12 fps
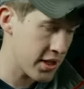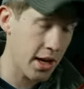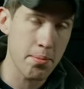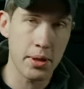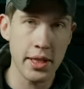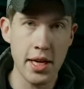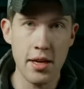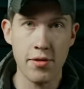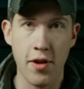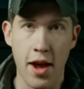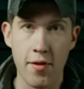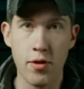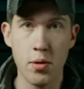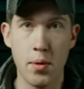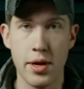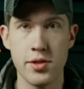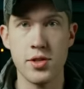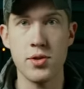And I believe
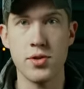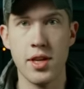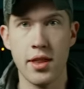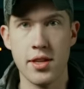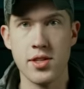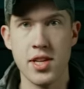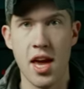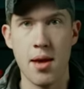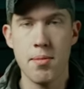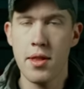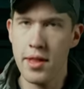everyone is using the same,